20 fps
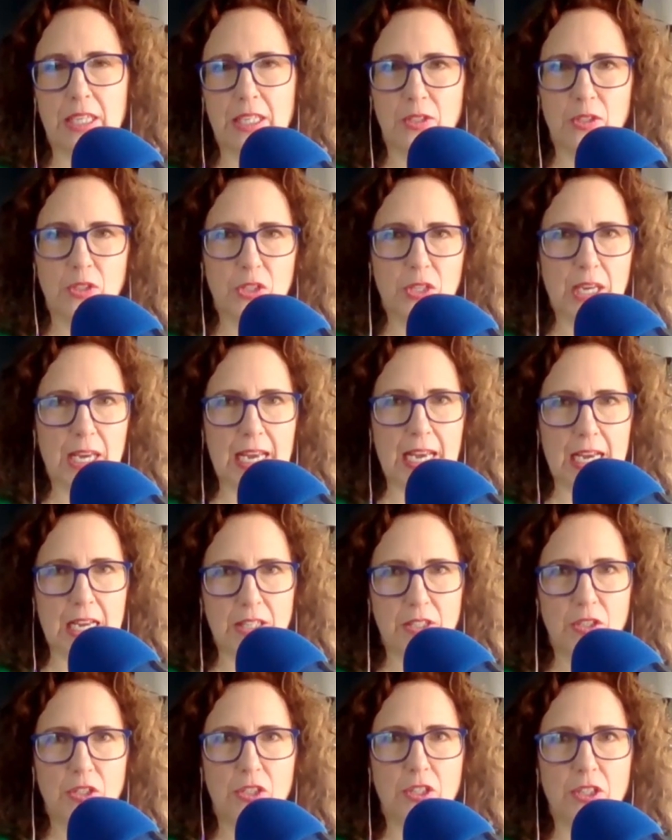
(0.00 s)
is to
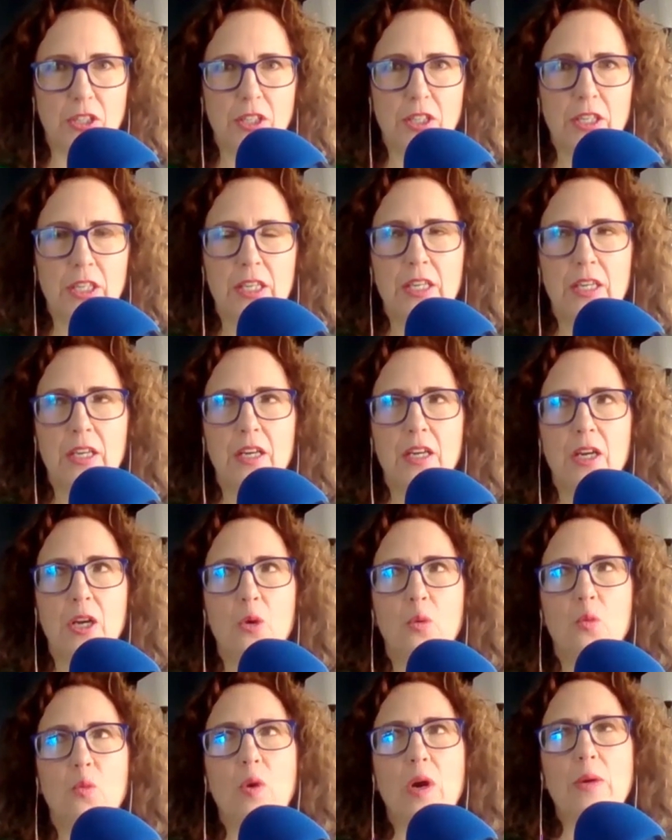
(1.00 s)
answer
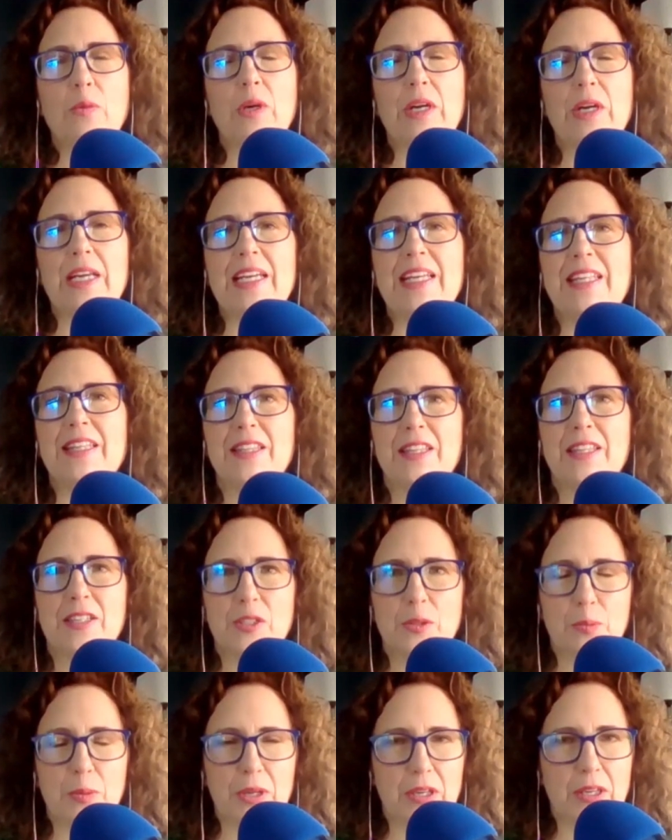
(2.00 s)
when we're in
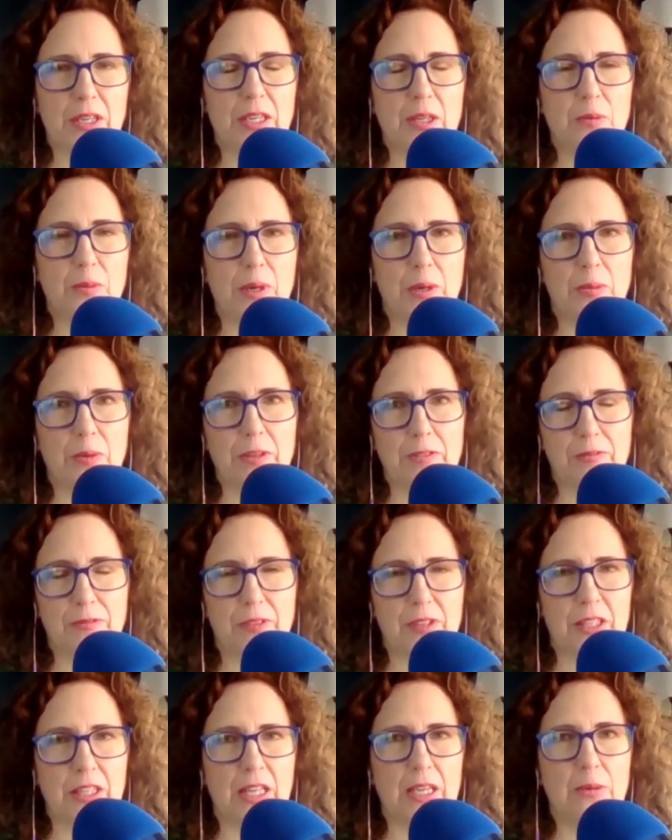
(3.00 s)
this period where we
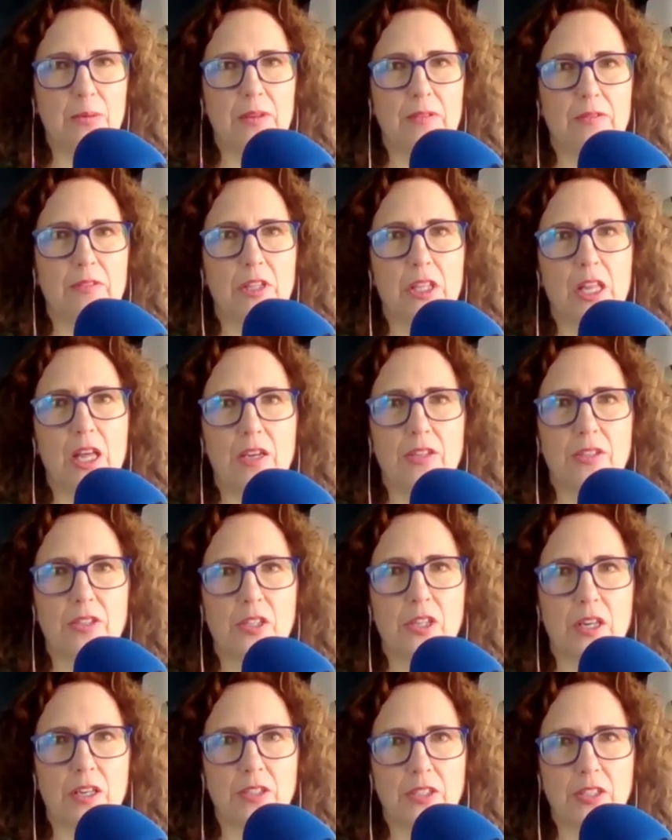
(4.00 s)
feel like we've
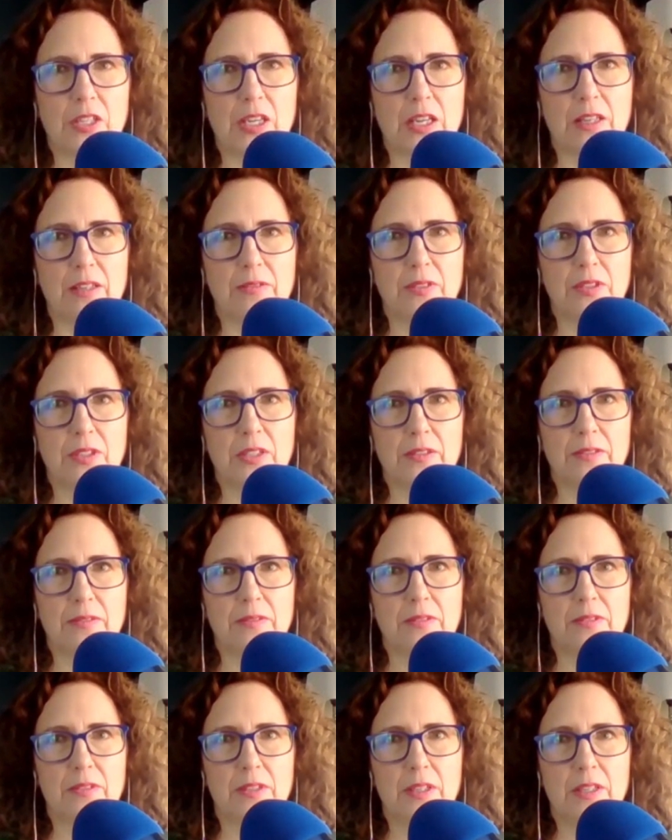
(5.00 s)
lost ourselves.
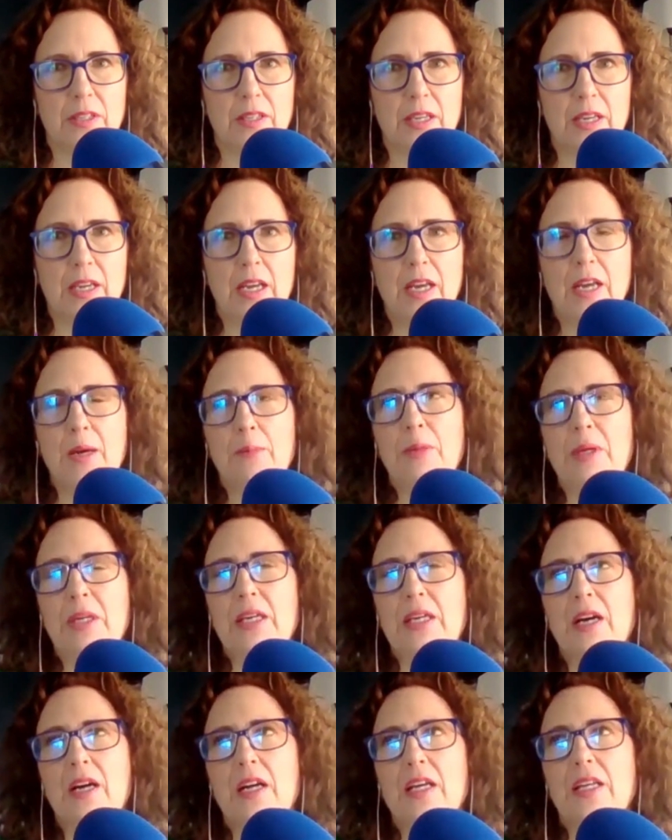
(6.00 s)

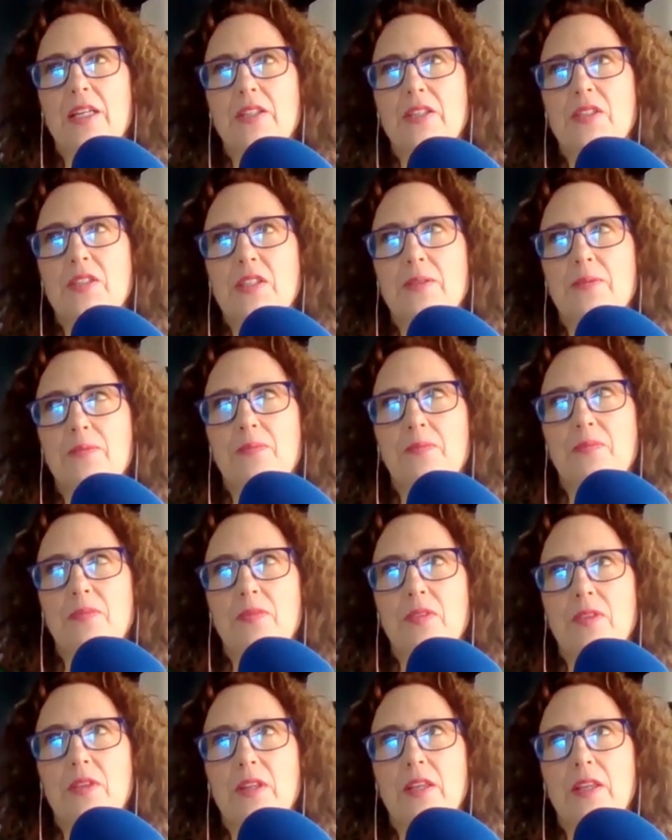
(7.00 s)
Because
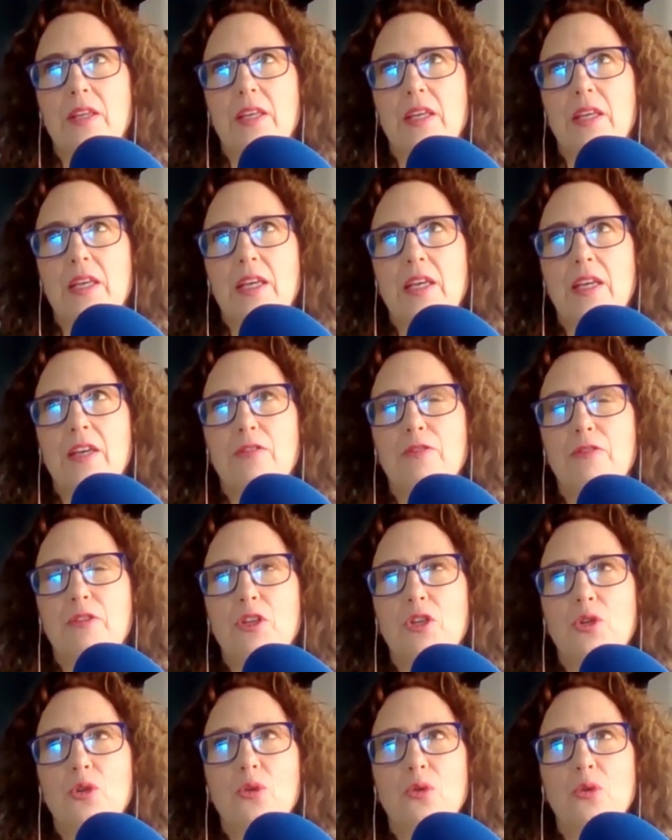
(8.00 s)
if
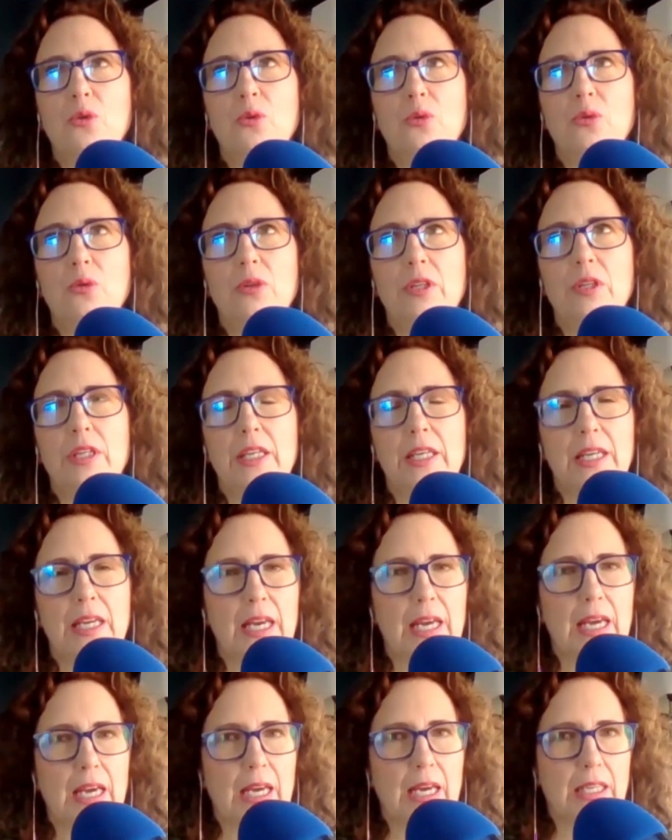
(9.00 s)
you
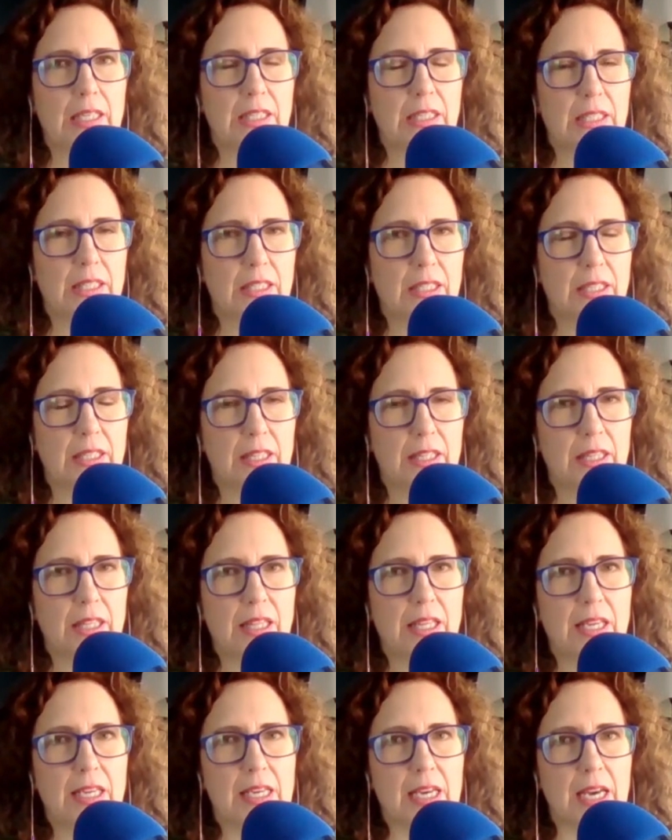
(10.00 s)
can't
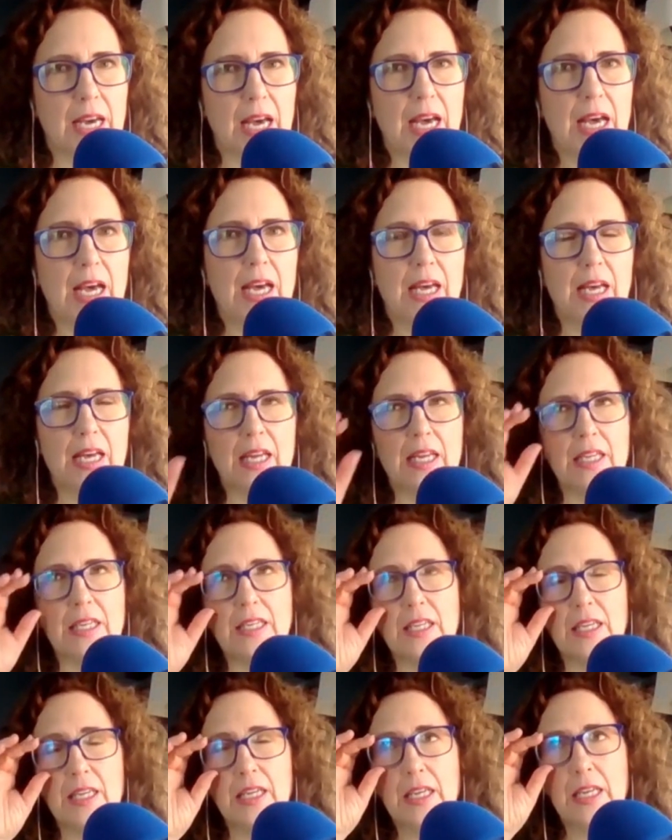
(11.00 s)
think
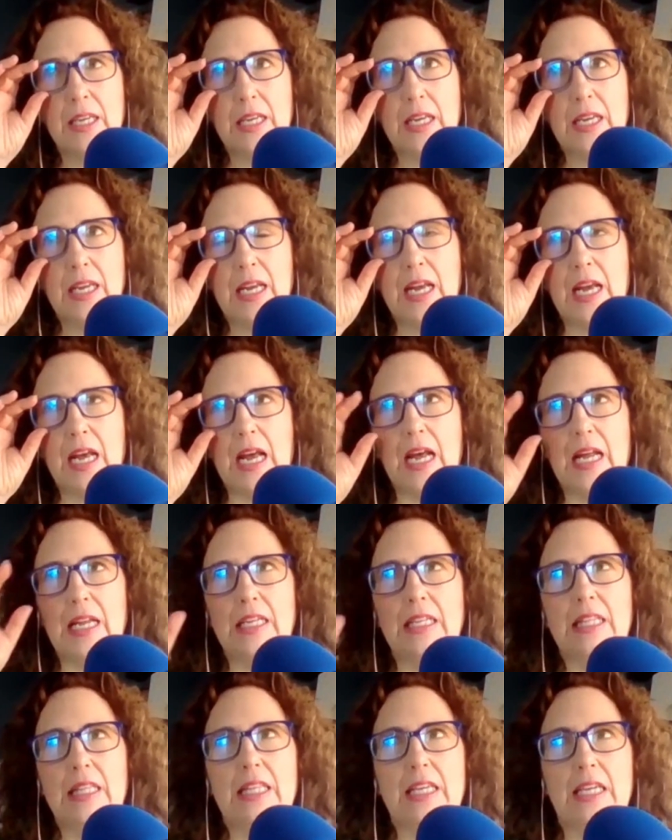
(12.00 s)
ahead
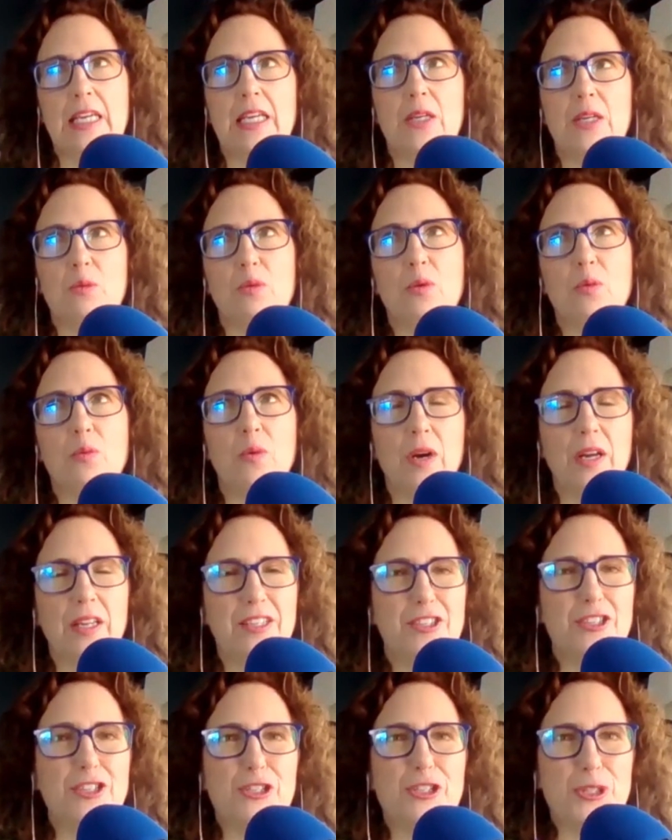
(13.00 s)
and think, well,
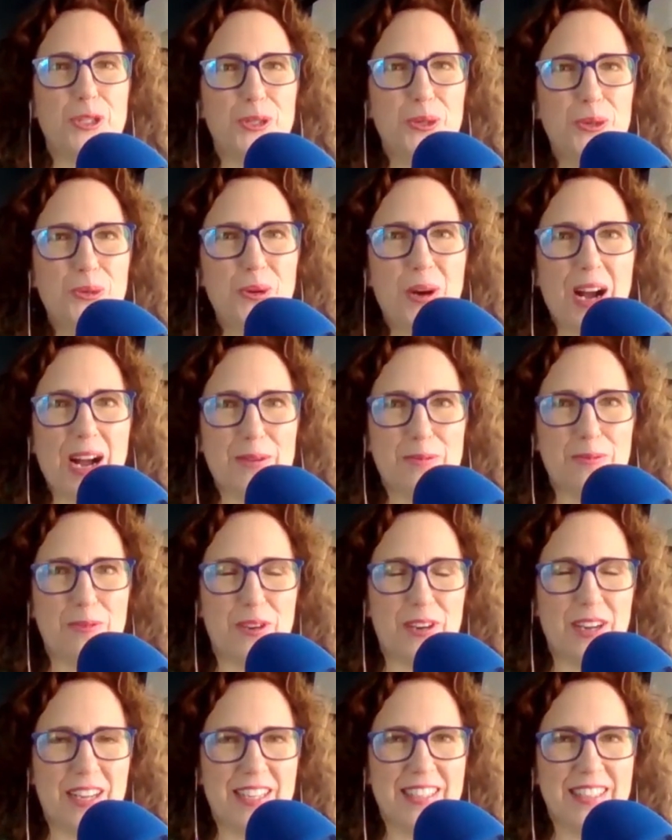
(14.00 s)
what do I
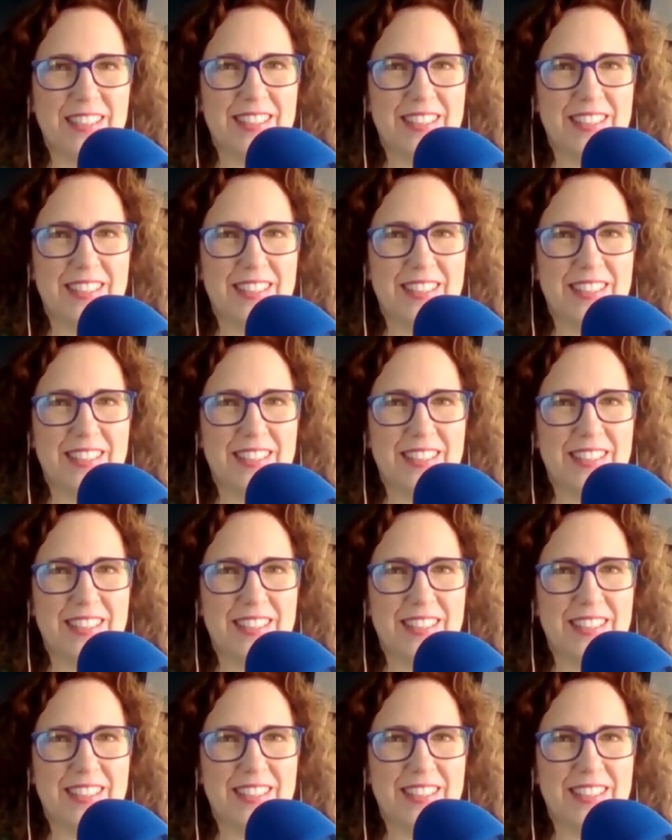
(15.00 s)
want